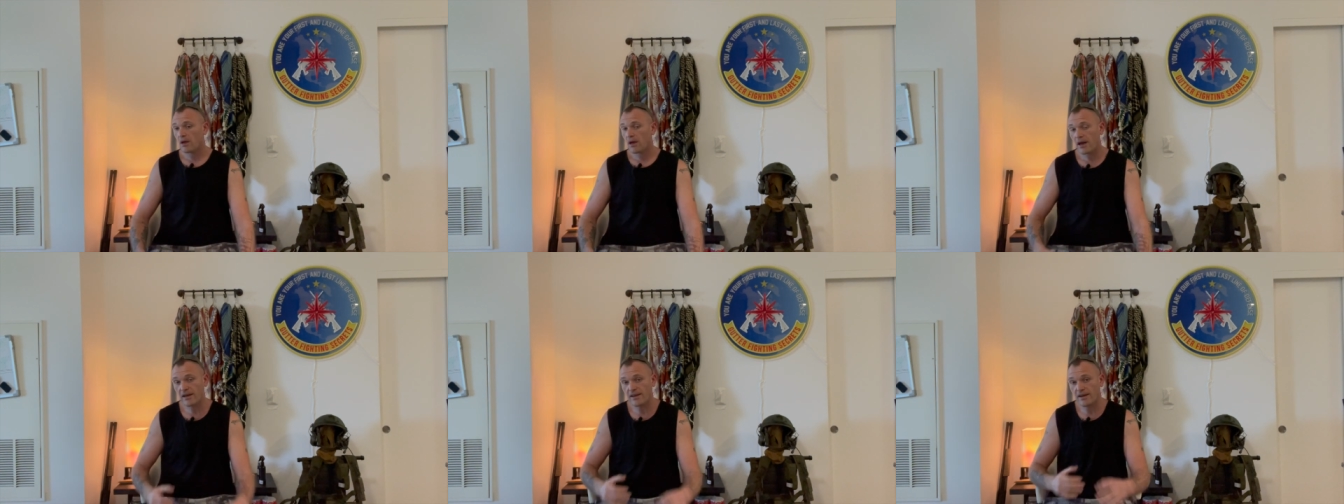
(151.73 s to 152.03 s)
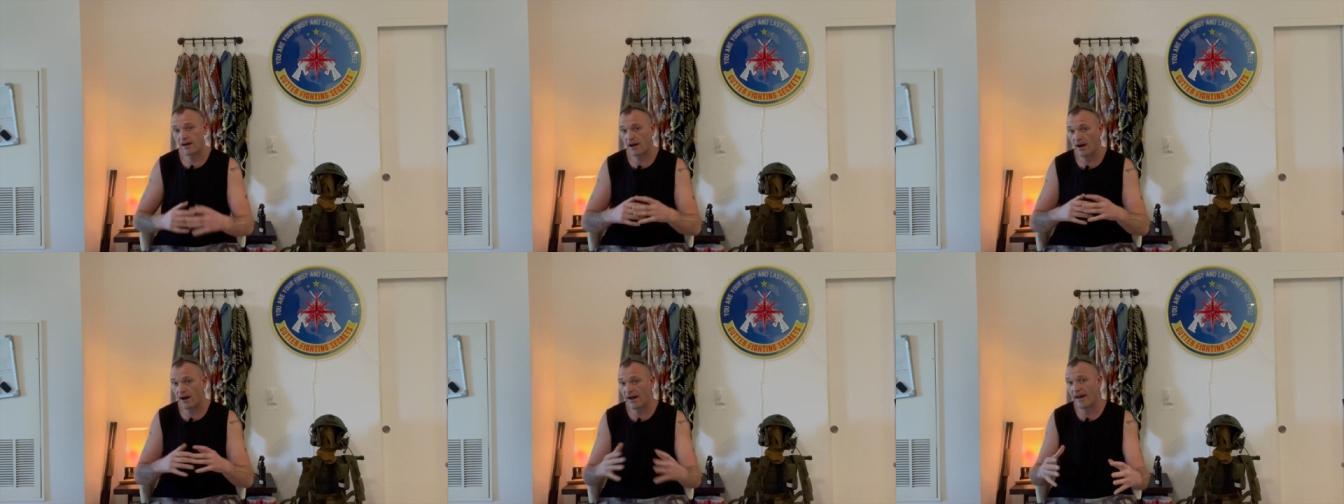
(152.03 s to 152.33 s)

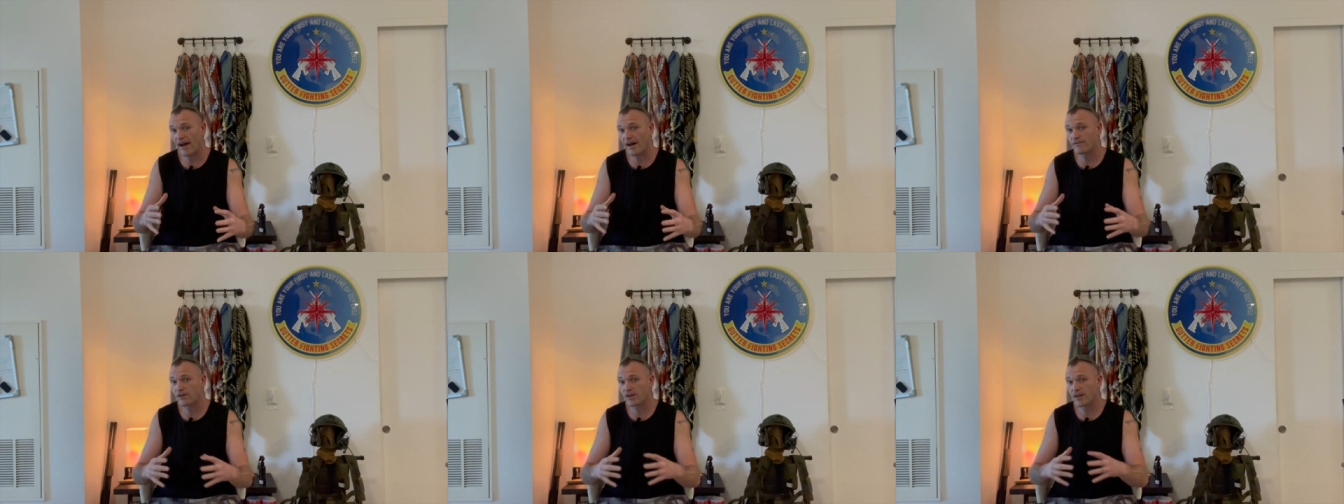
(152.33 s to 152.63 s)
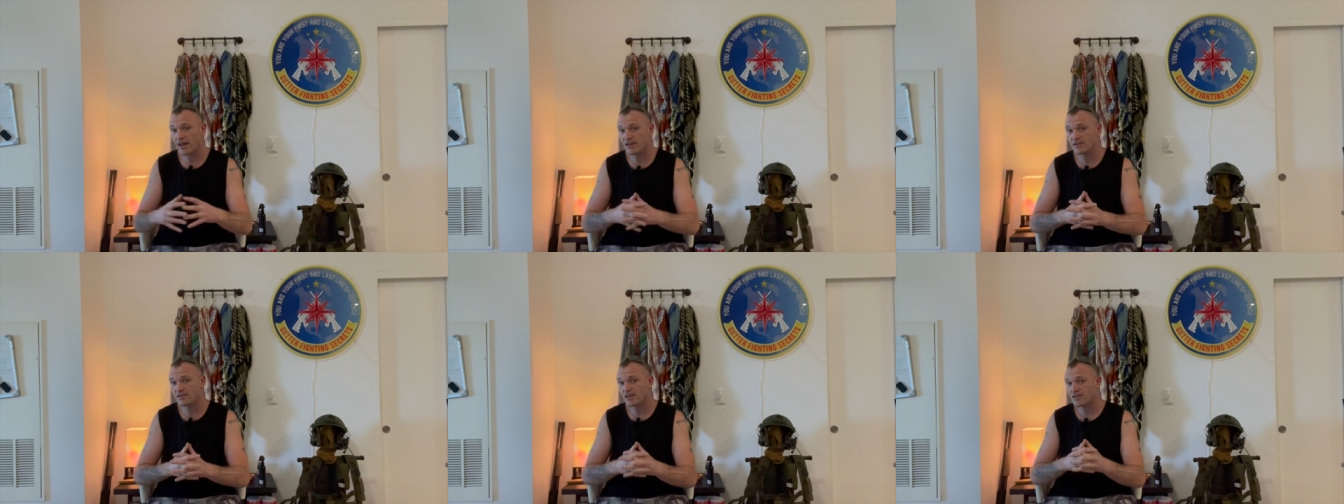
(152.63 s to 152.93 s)
And I
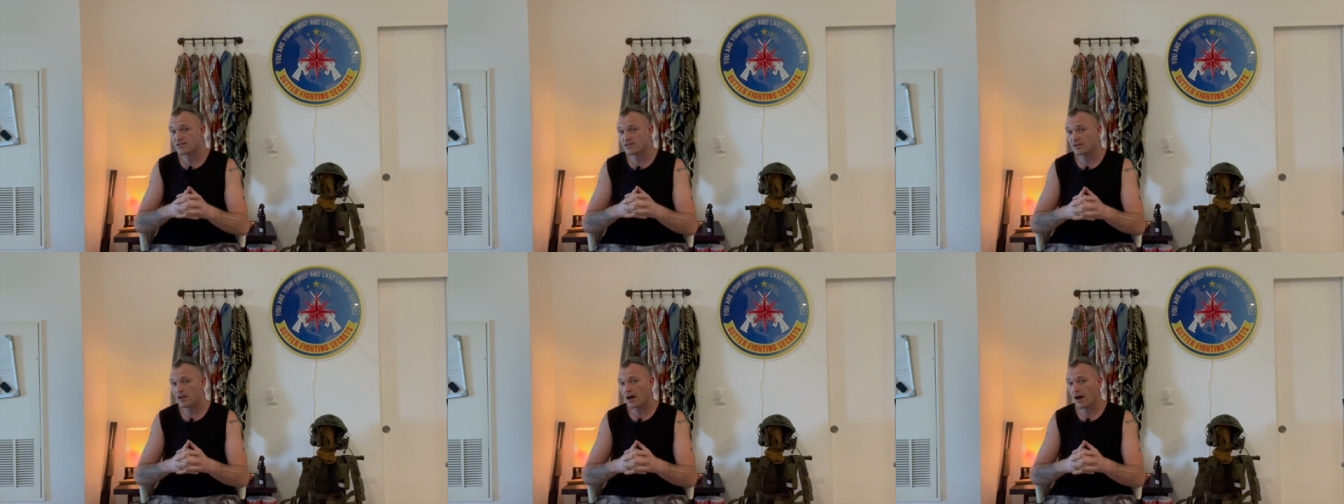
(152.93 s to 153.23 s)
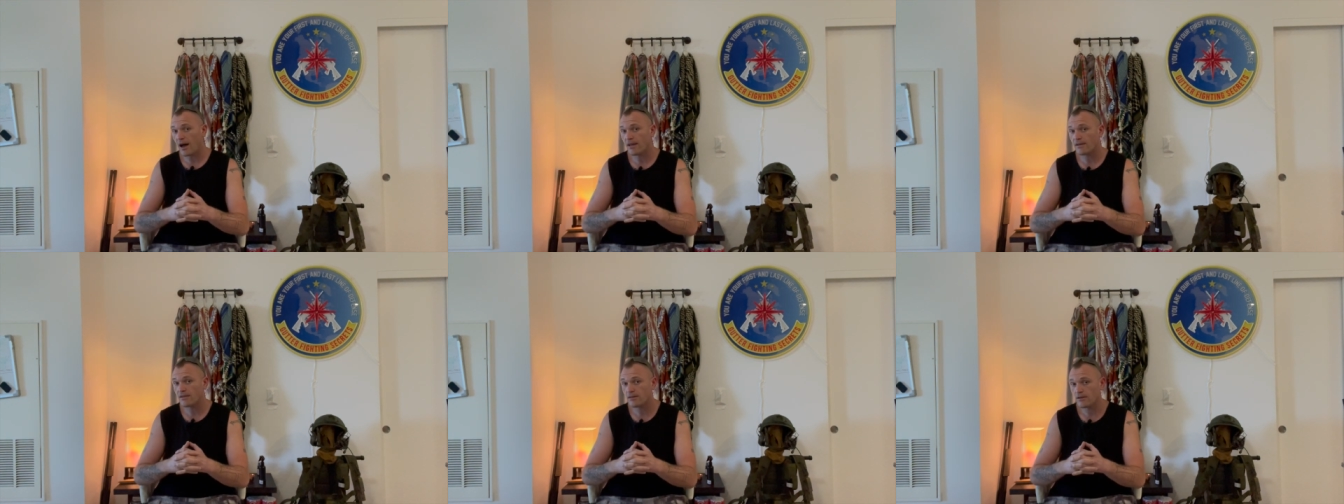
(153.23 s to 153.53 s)
advocate this a
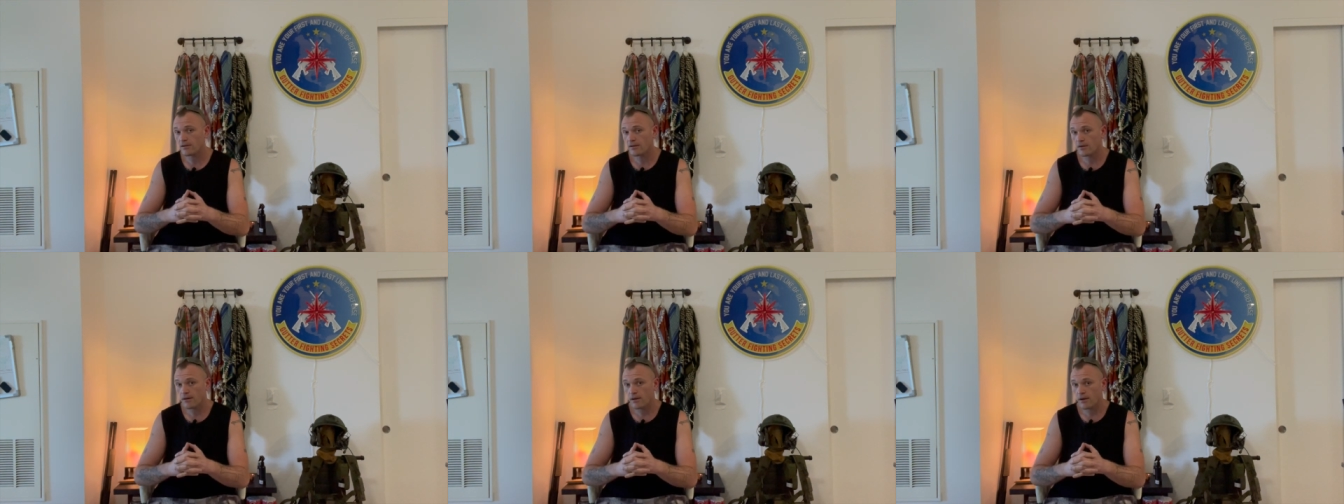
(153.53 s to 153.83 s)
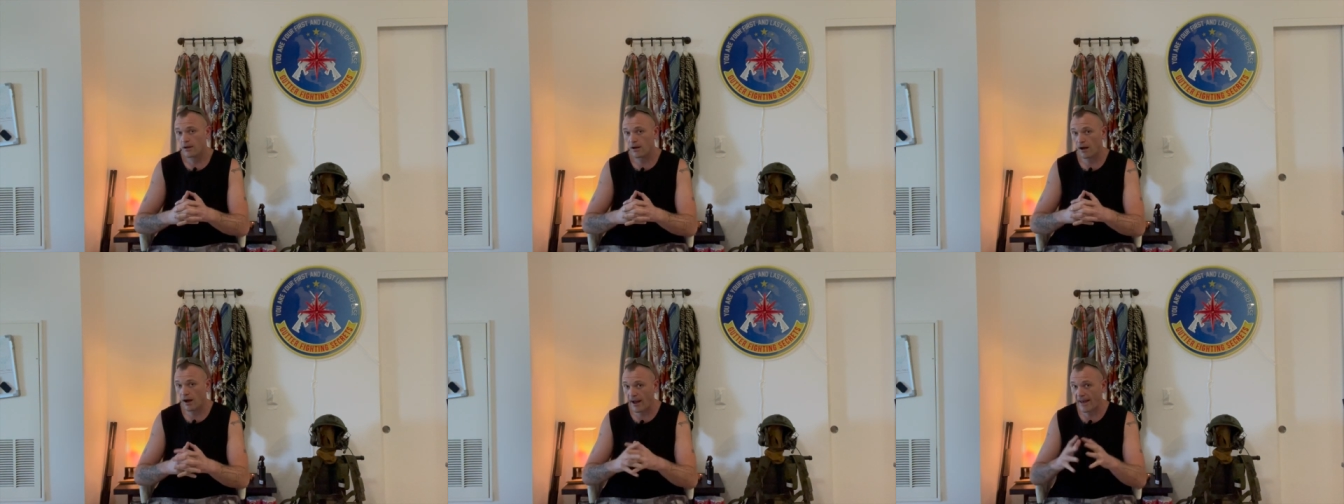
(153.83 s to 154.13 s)
lot.
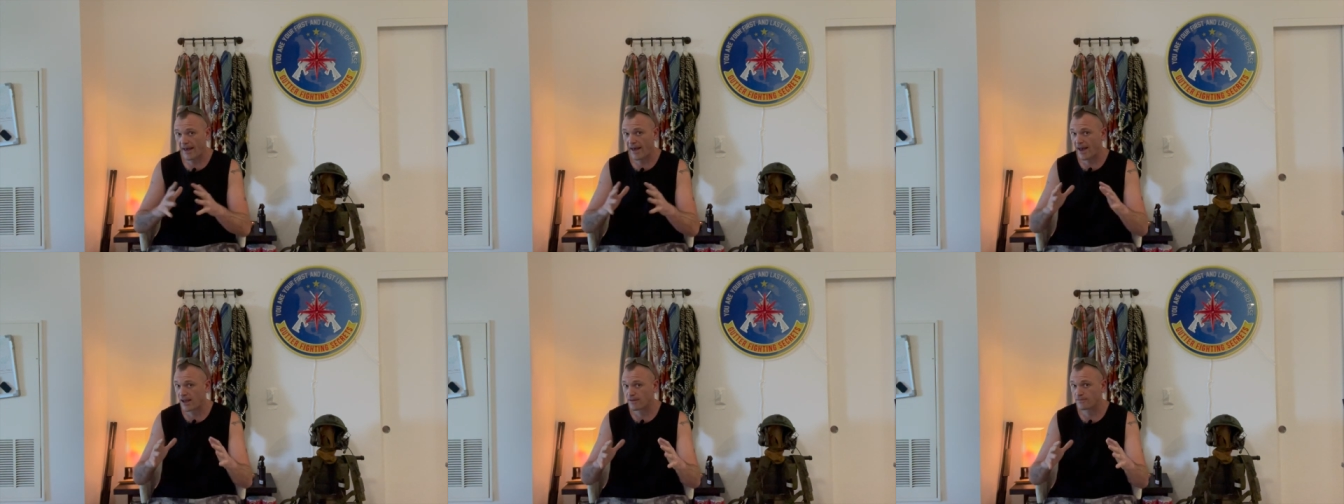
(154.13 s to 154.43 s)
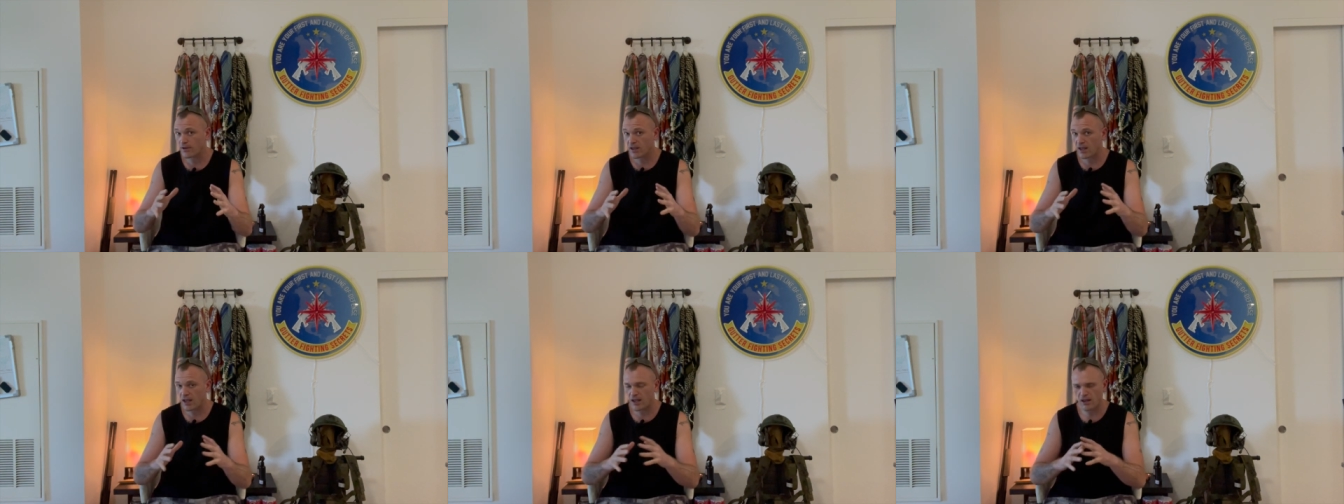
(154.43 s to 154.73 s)
I
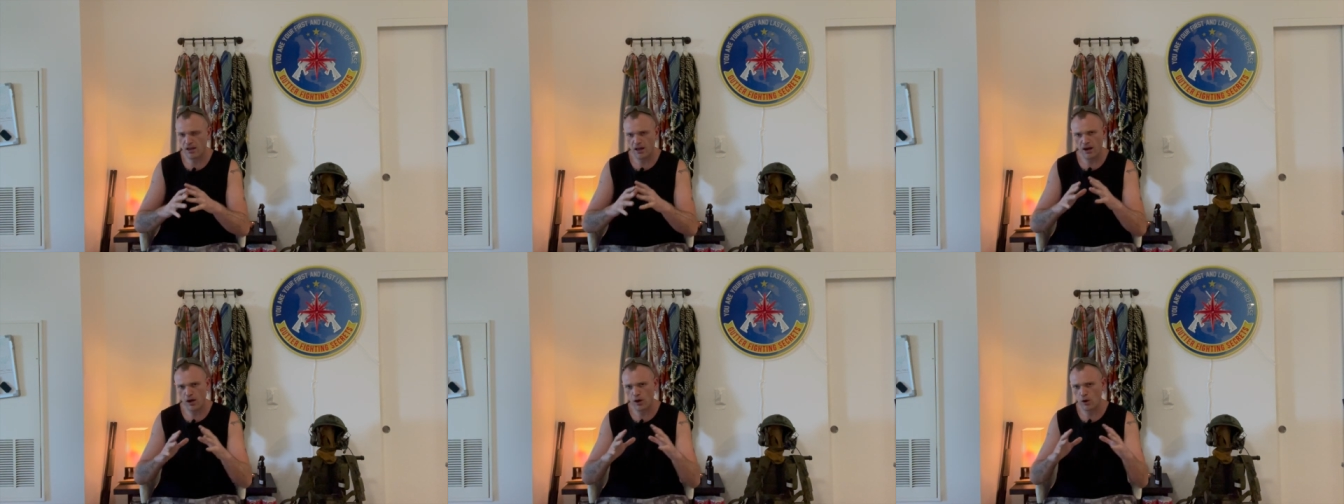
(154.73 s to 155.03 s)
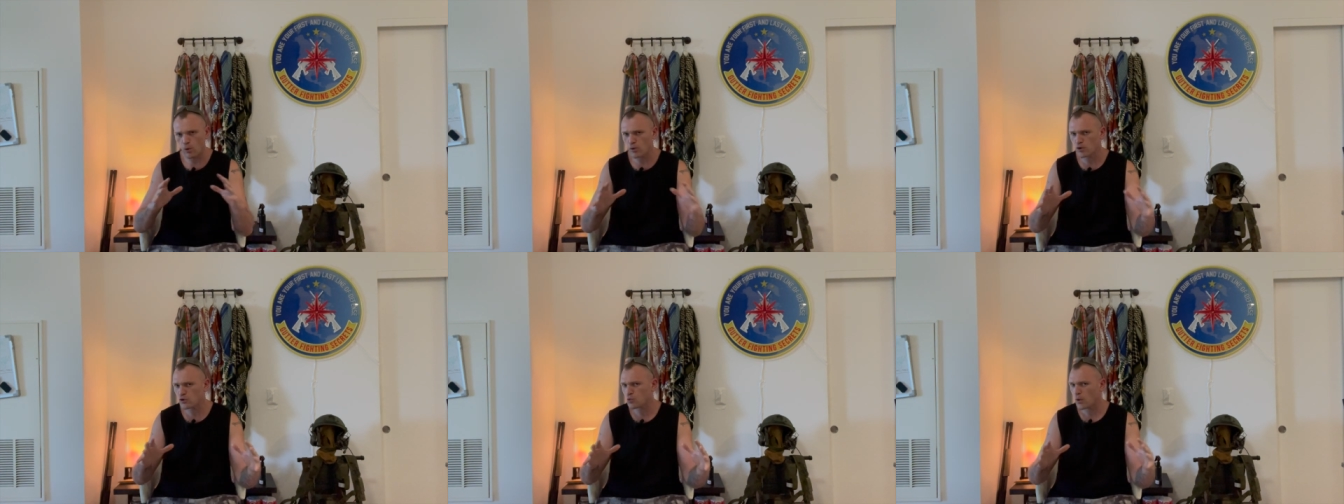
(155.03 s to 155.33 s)
advocate, and I
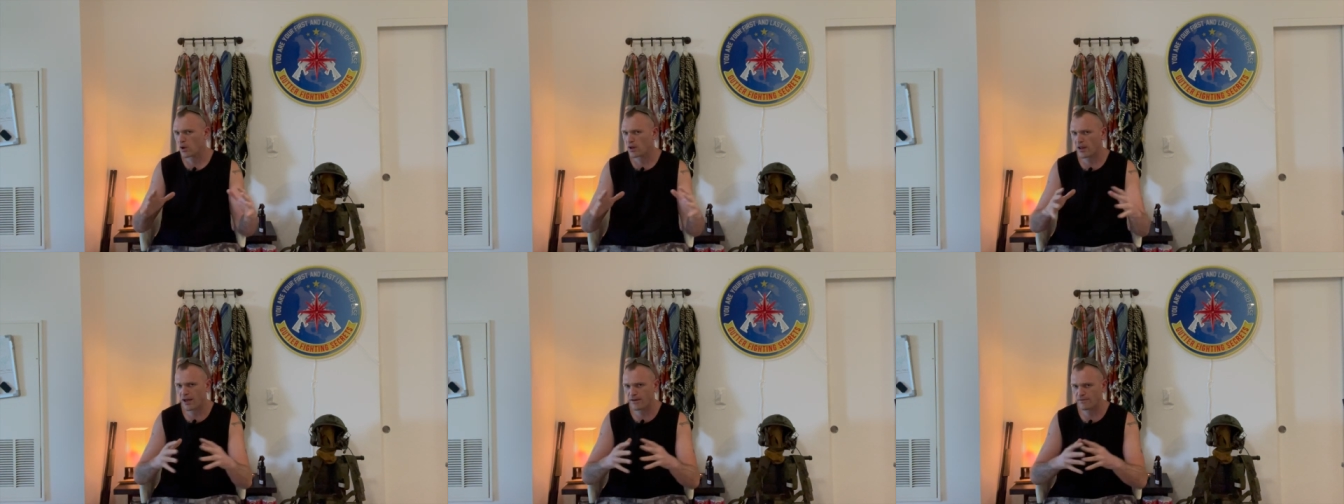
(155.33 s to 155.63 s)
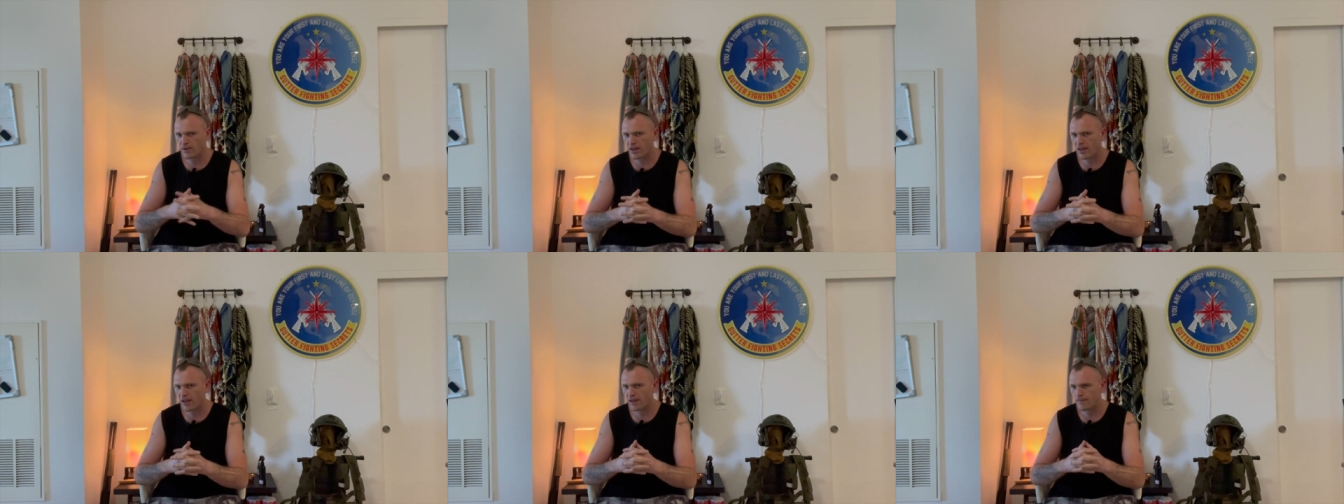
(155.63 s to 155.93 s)
always will
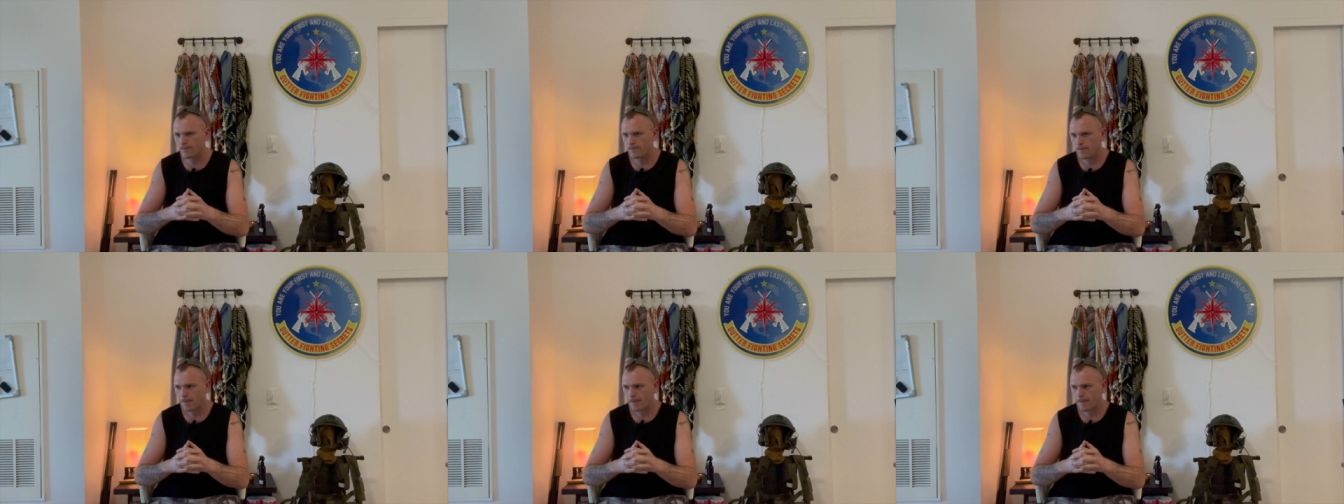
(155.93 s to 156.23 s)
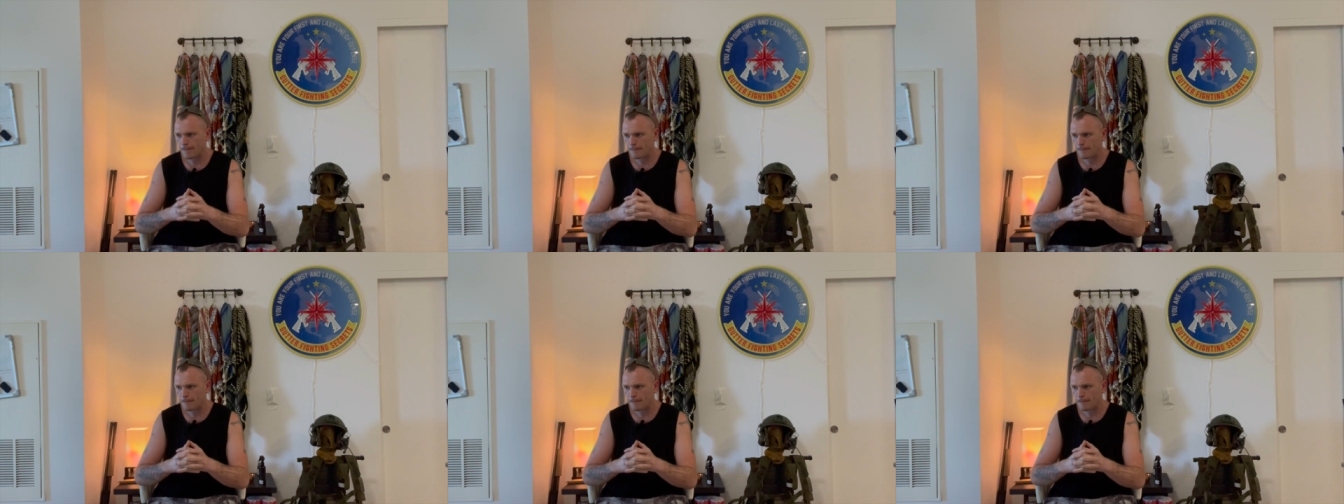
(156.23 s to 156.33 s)
advocate,